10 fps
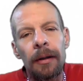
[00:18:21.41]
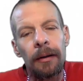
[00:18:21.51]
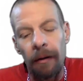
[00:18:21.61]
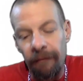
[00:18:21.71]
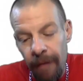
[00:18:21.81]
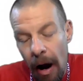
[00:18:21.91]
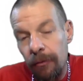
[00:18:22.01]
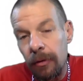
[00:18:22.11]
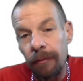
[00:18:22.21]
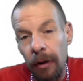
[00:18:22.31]
The
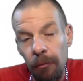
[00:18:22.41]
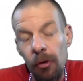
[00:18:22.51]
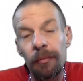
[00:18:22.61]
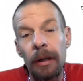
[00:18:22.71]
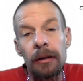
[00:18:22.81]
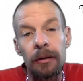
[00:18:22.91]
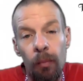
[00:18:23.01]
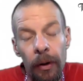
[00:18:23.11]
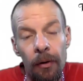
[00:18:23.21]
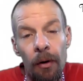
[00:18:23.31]
founder of their movement is a
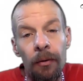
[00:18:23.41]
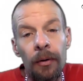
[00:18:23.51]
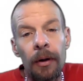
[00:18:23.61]
weirdo.